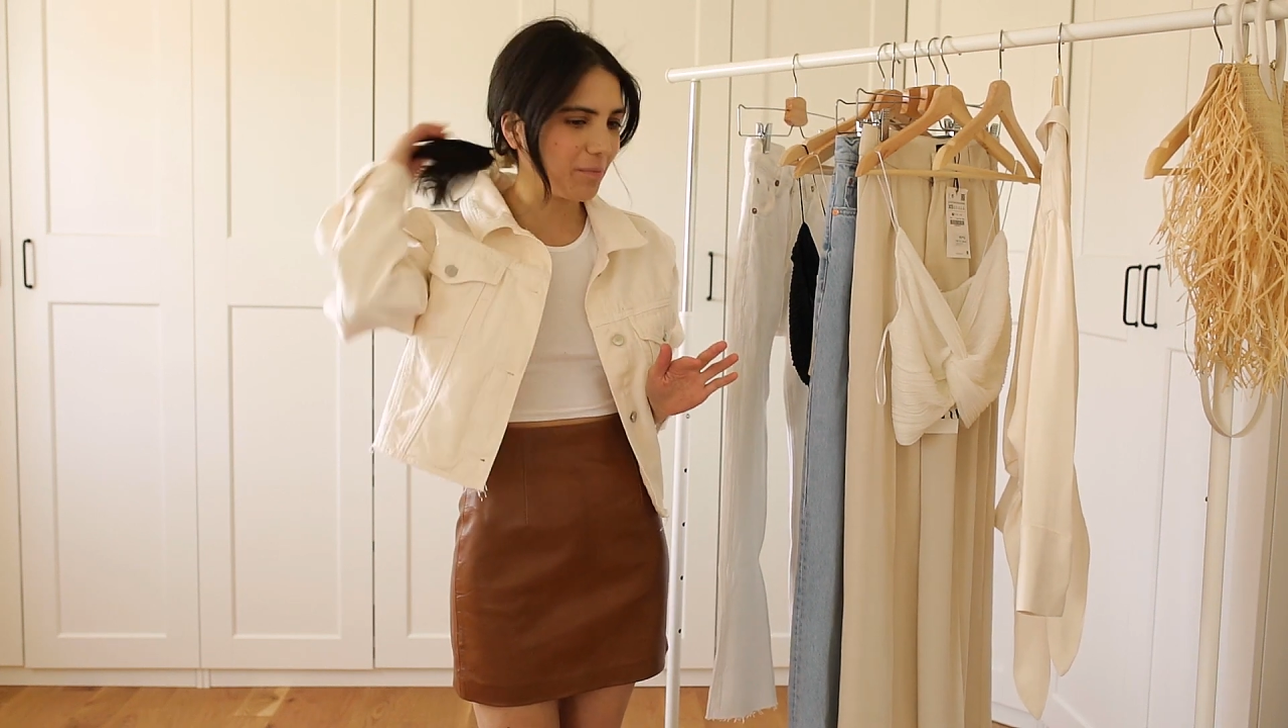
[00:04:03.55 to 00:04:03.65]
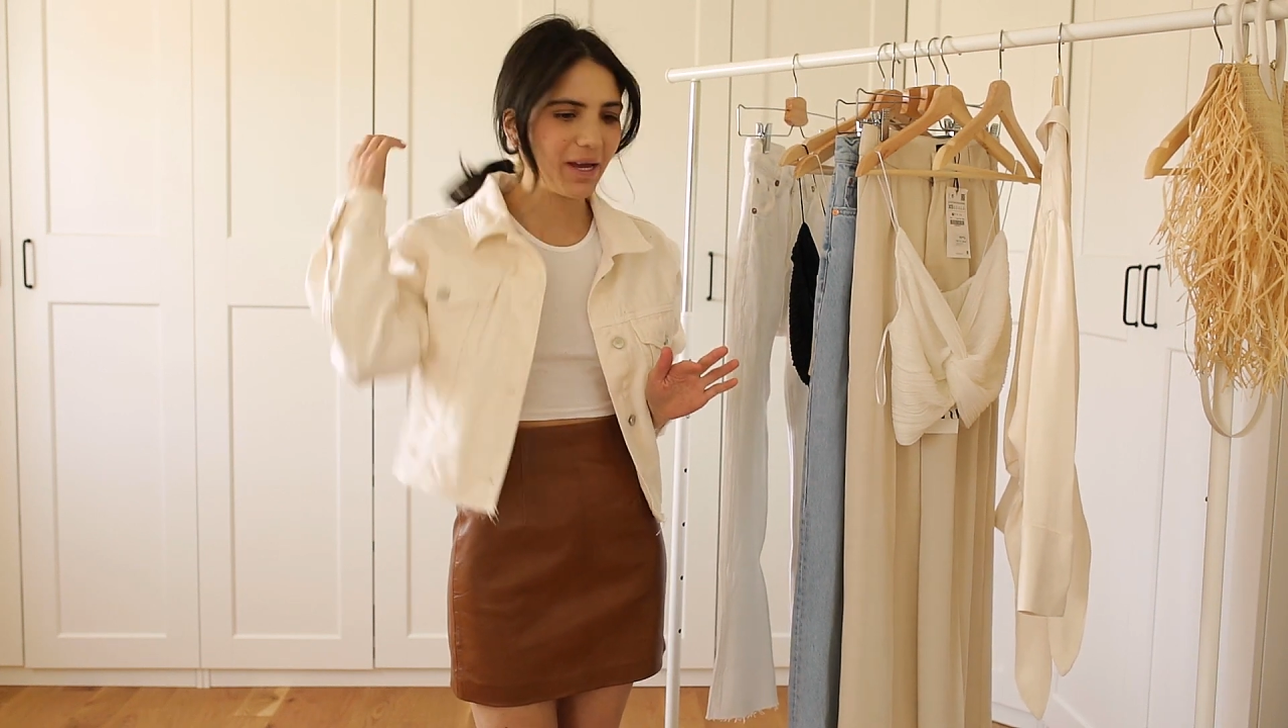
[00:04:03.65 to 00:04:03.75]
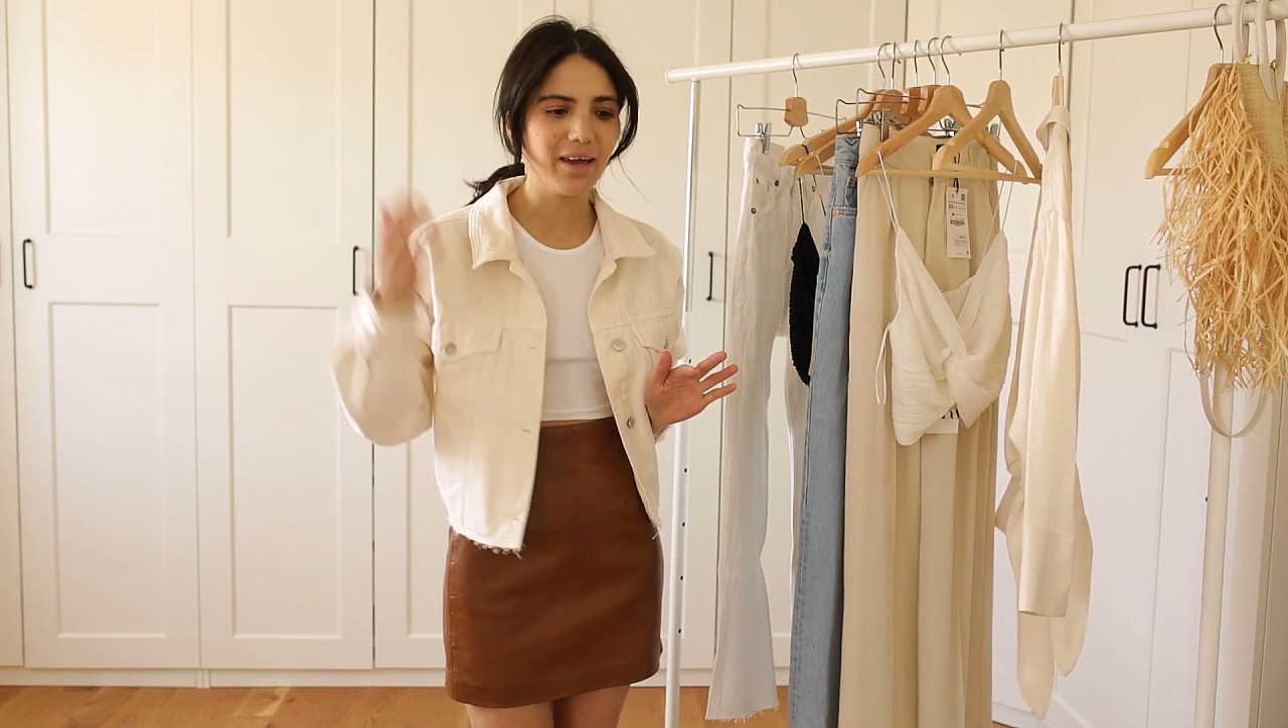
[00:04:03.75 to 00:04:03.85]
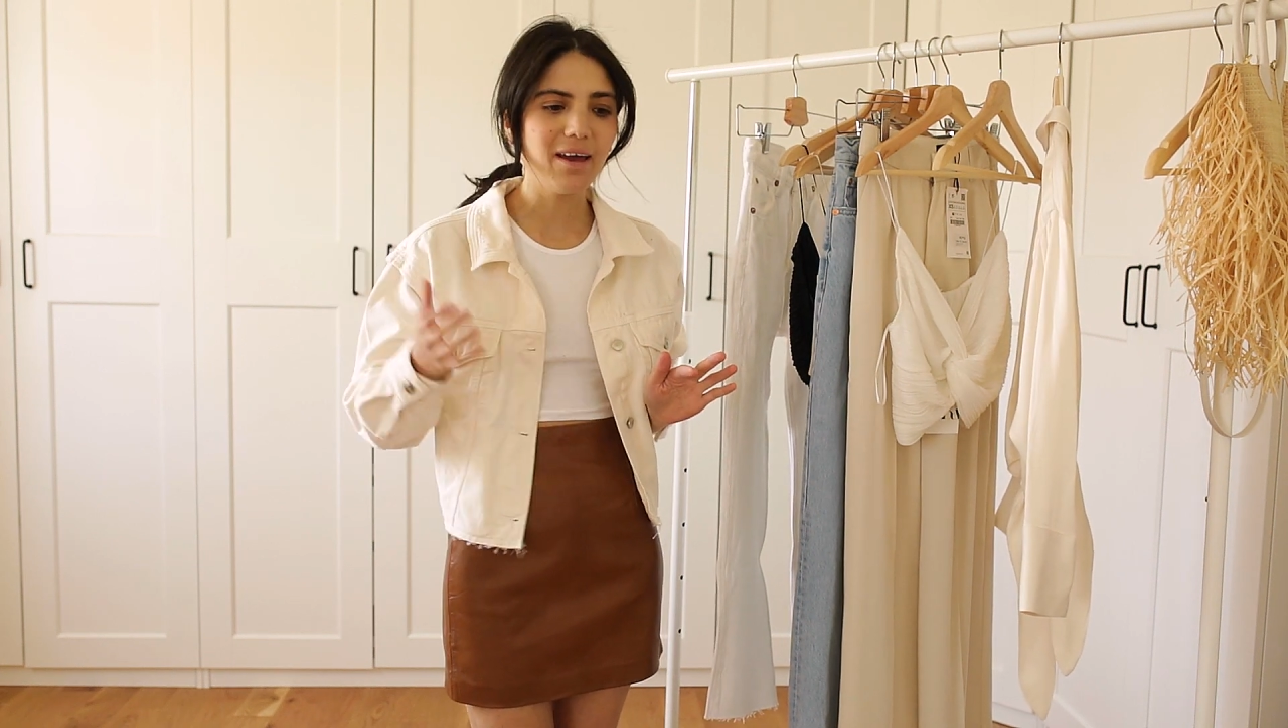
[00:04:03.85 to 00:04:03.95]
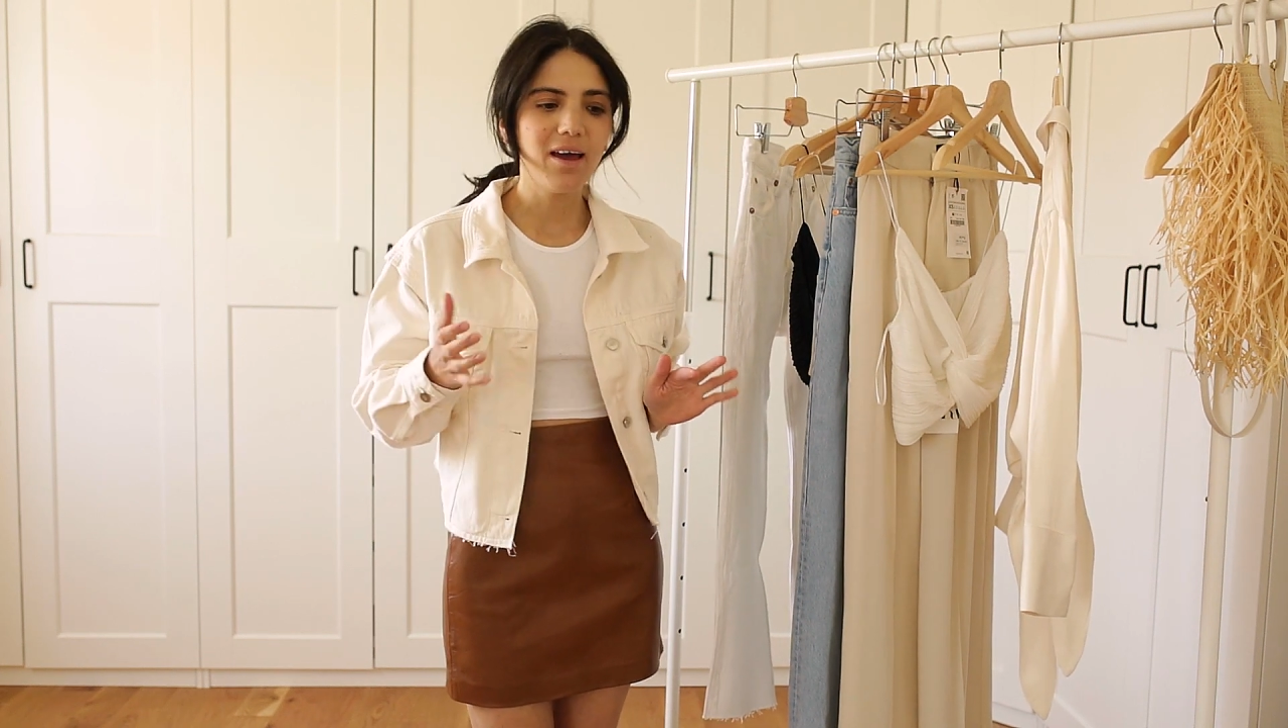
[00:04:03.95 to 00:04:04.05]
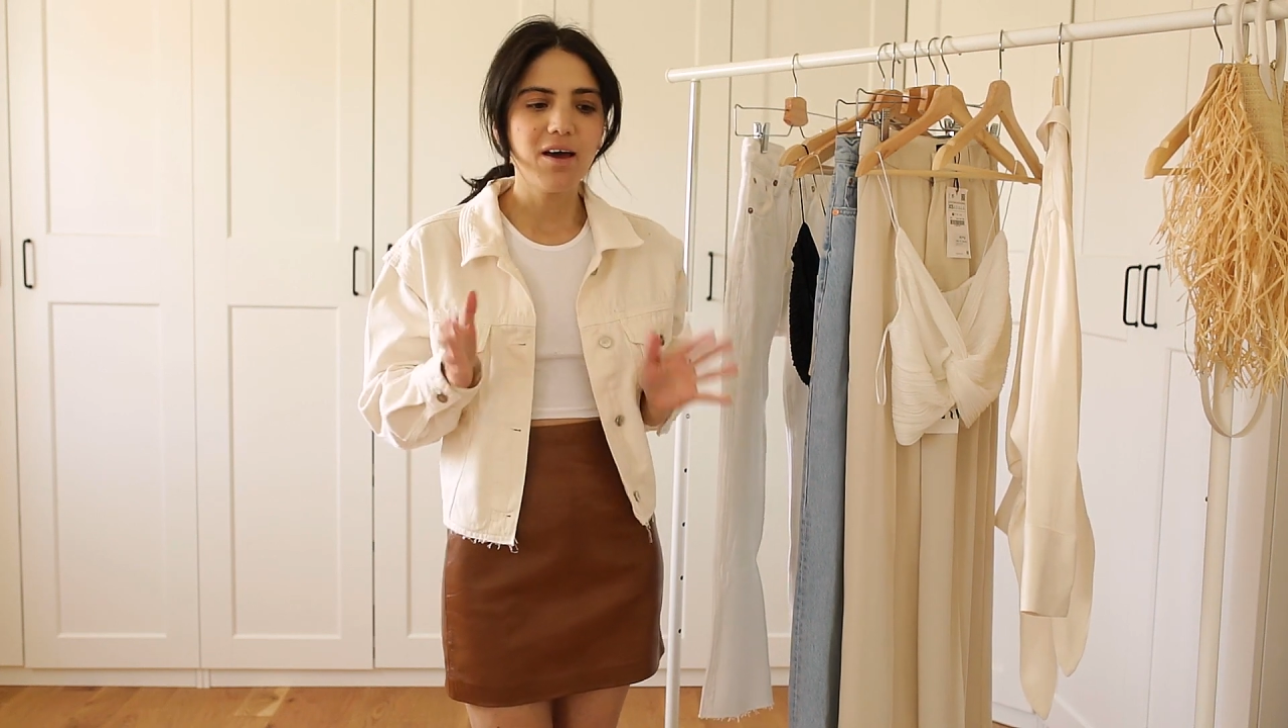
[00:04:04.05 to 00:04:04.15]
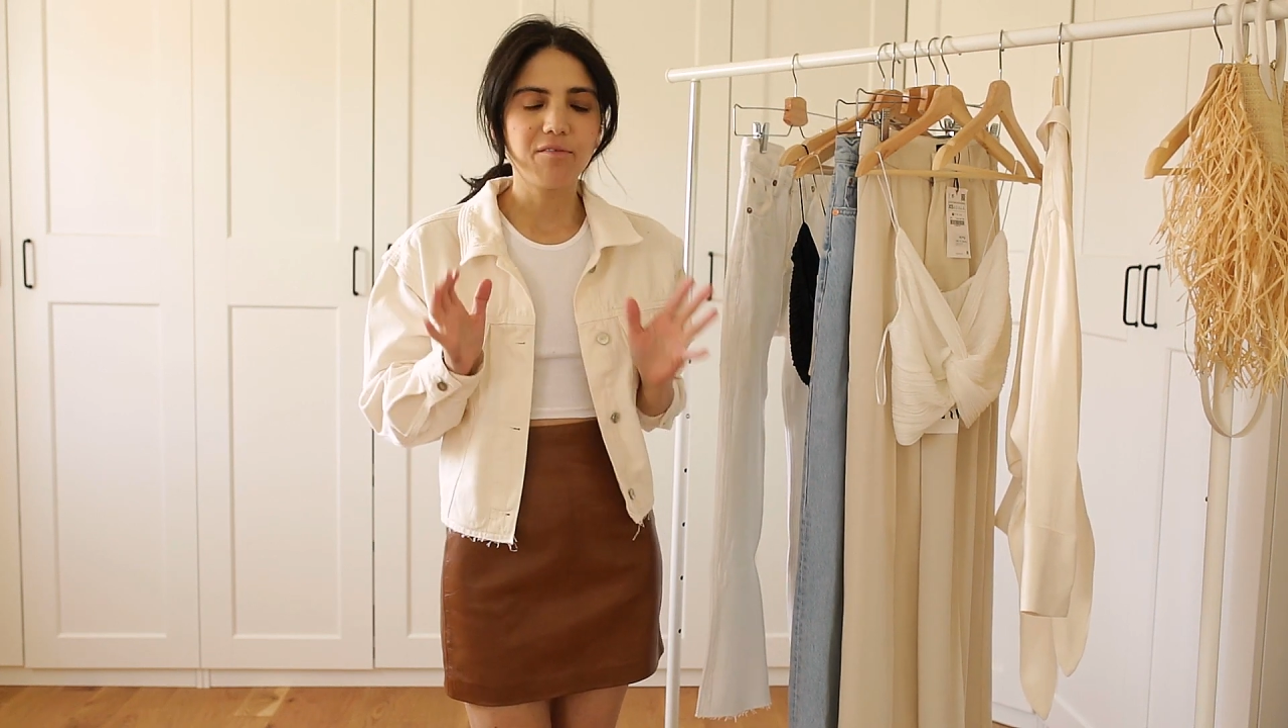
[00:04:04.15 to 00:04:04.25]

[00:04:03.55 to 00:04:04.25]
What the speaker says: me